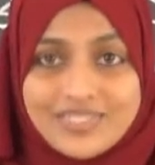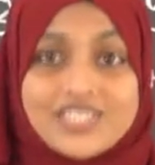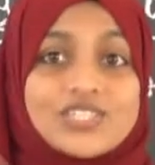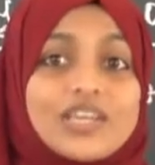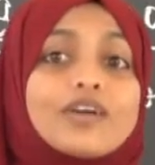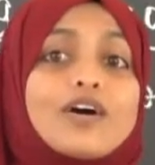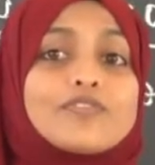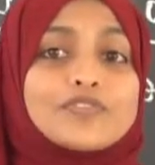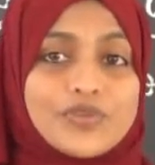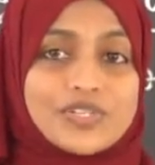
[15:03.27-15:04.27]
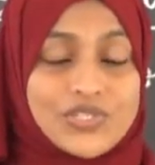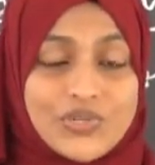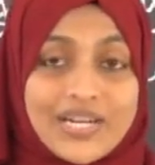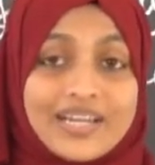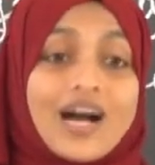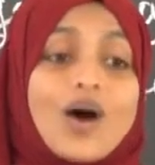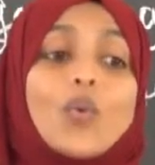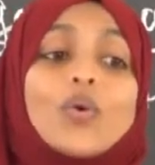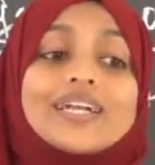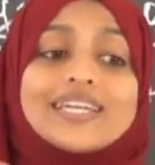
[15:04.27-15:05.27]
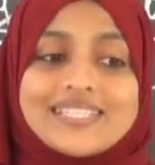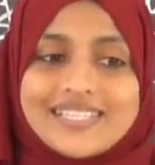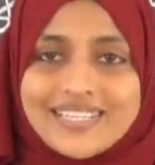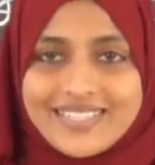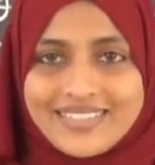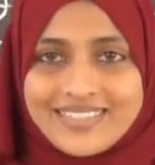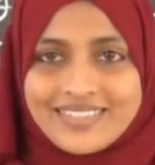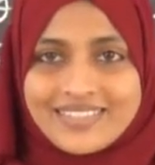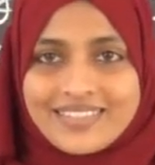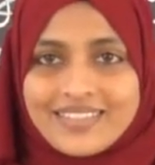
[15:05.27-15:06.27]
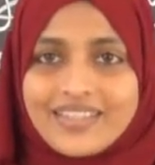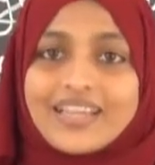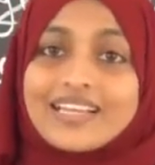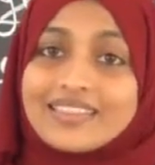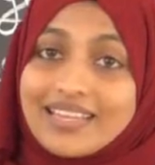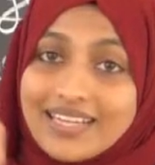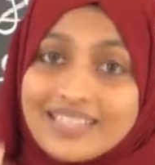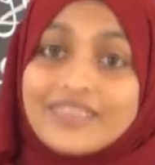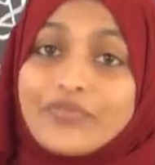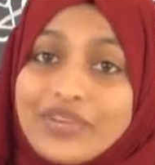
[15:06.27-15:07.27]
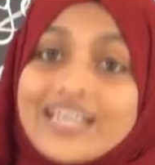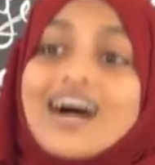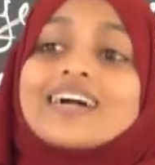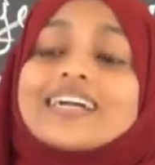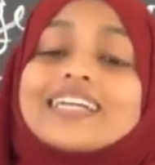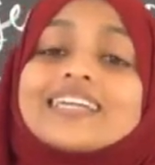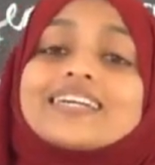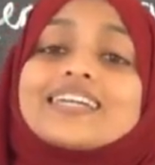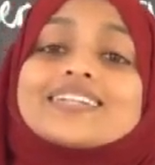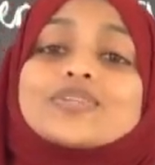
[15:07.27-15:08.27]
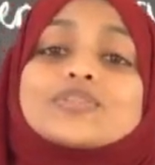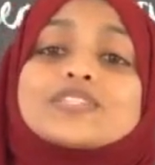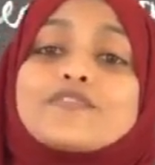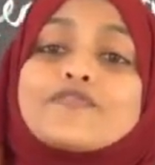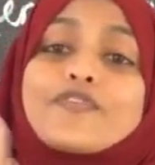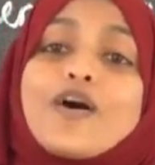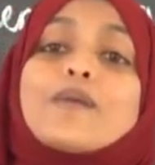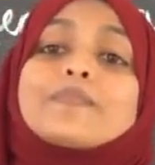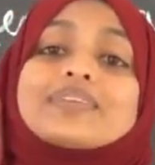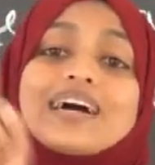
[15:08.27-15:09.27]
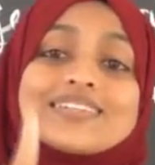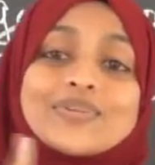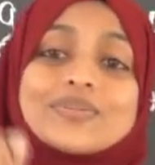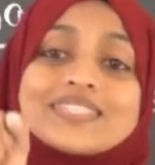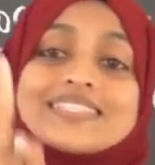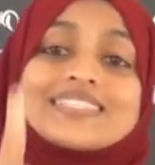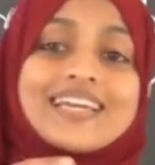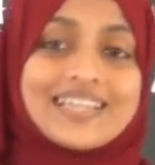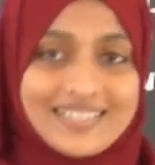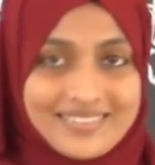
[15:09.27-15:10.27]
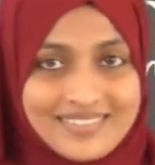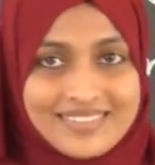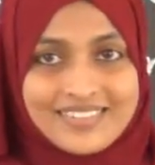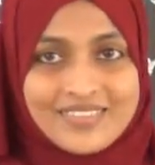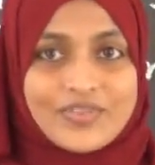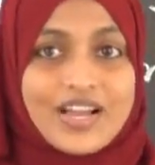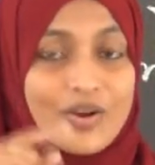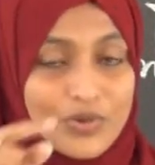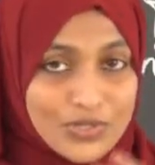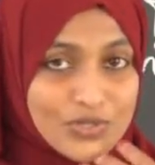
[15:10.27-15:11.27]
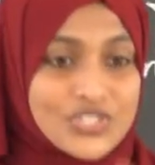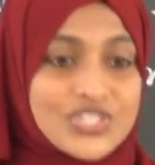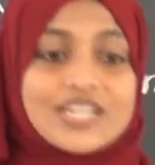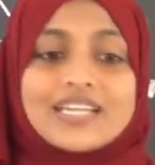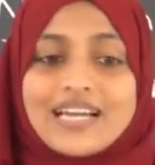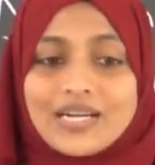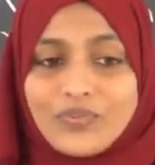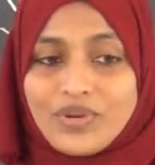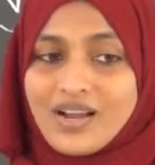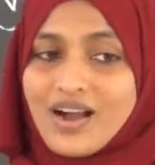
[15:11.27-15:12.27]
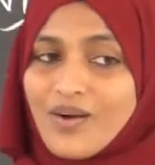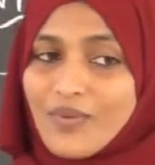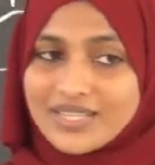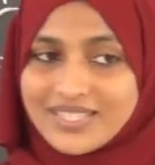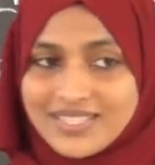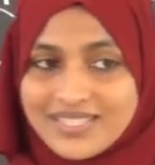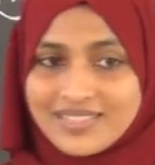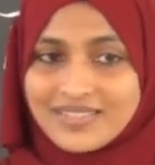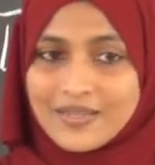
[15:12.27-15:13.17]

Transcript: Just think of it, student, how it is getting. Okay, that we are getting the nitrogen from nitrogen cycle. We are going to study that one, how it is.